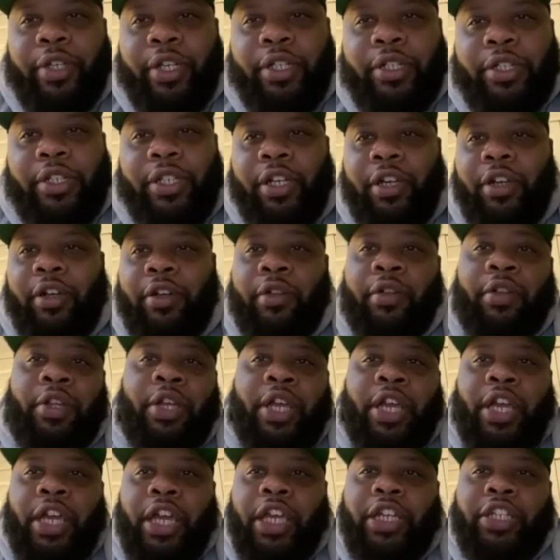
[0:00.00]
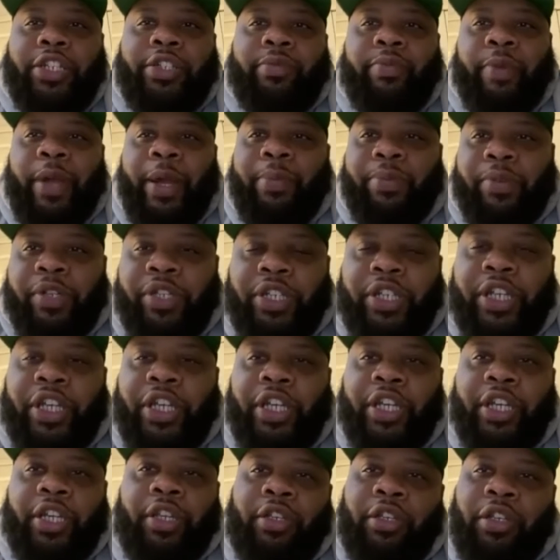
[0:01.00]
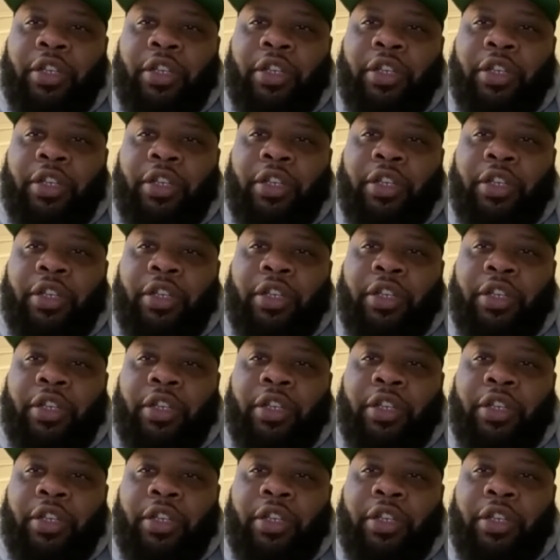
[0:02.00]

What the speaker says: So it just represented